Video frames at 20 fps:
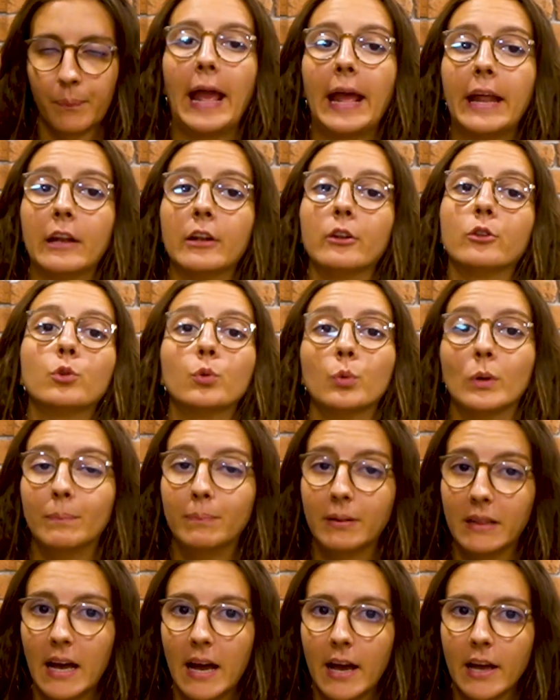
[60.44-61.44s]
and to
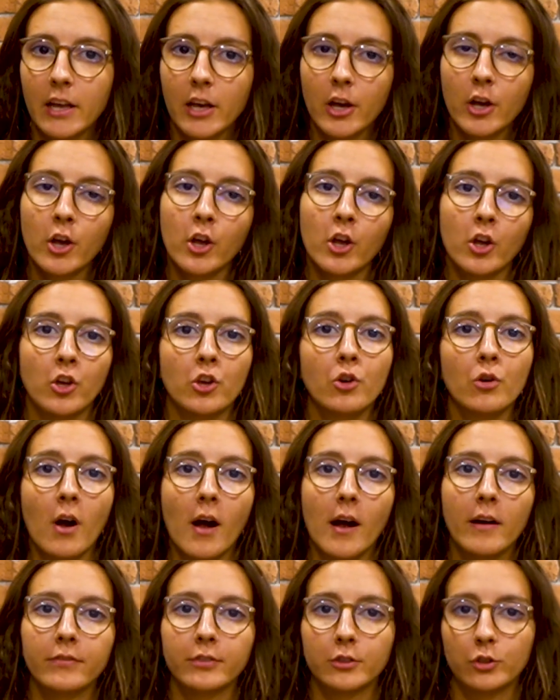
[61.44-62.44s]
apply you
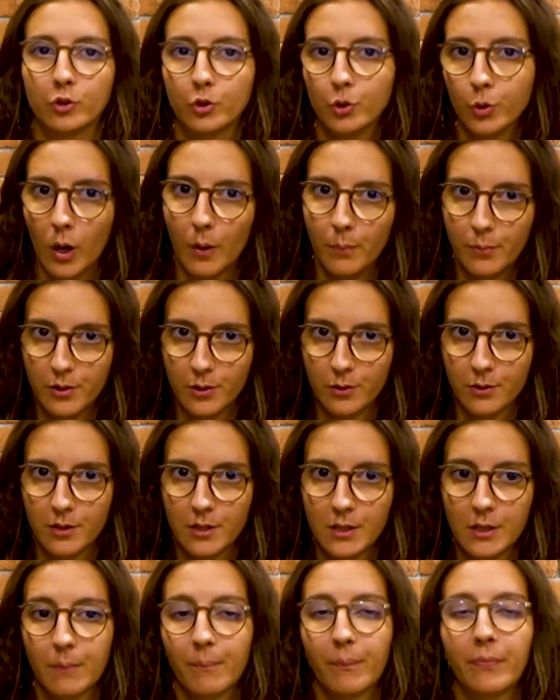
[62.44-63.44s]
have two
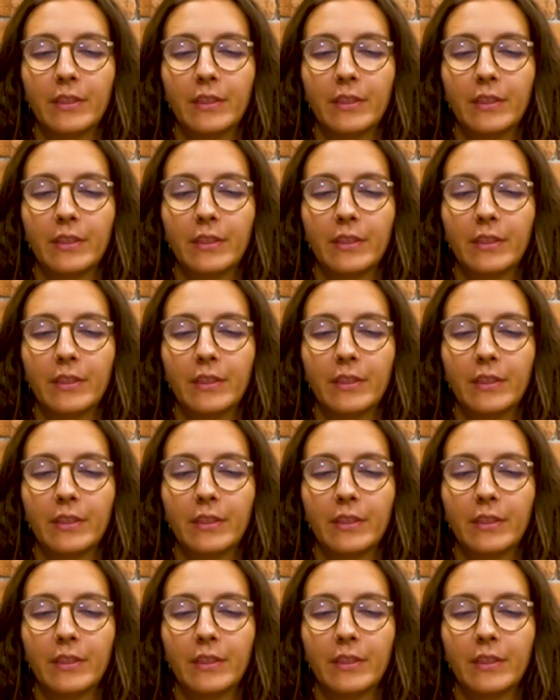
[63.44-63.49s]
options.